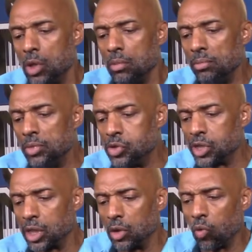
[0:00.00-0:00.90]

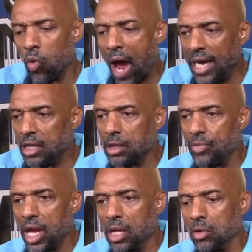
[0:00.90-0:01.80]
musically write
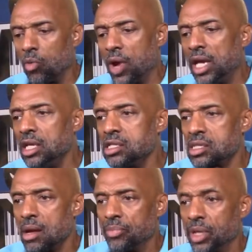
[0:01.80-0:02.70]
and arrange
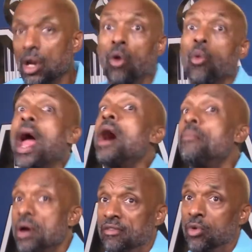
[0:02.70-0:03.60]
something around
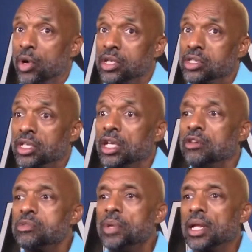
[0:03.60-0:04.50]
my voice
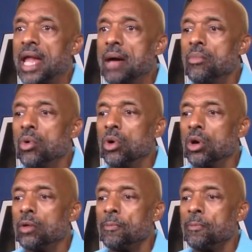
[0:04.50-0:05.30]
gives me a lot more